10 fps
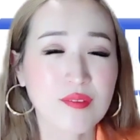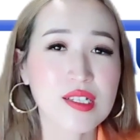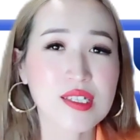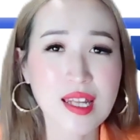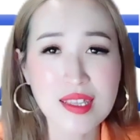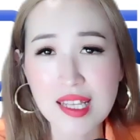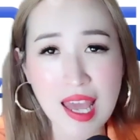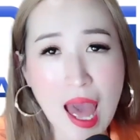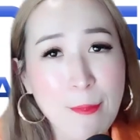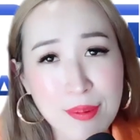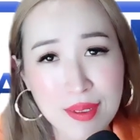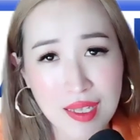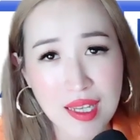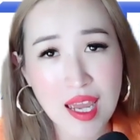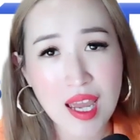if there's nothing
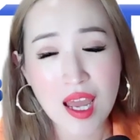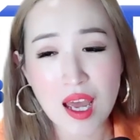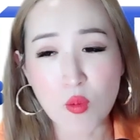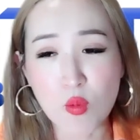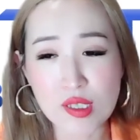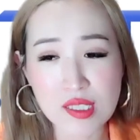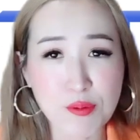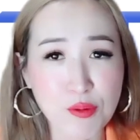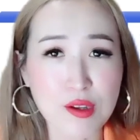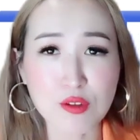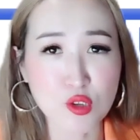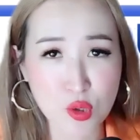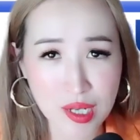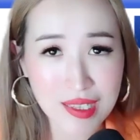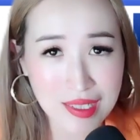happening, what's the point you
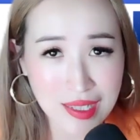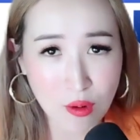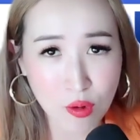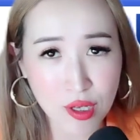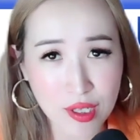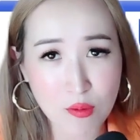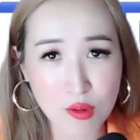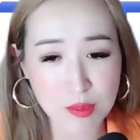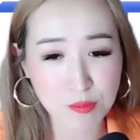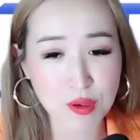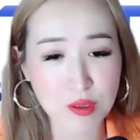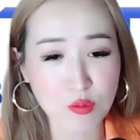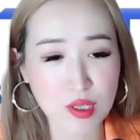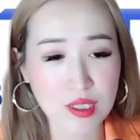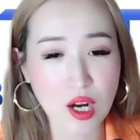join the network, and what's the point
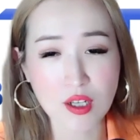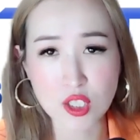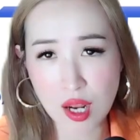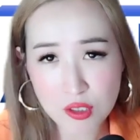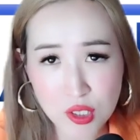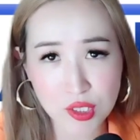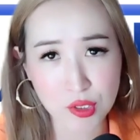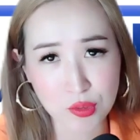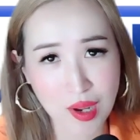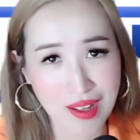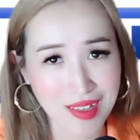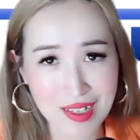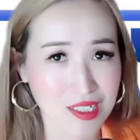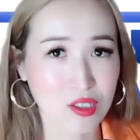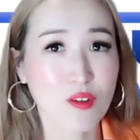we are charging you? And
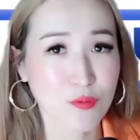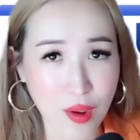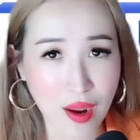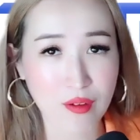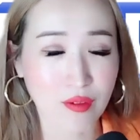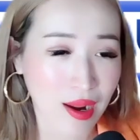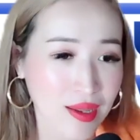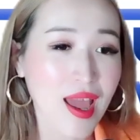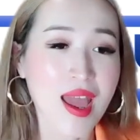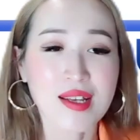that's not fair, right?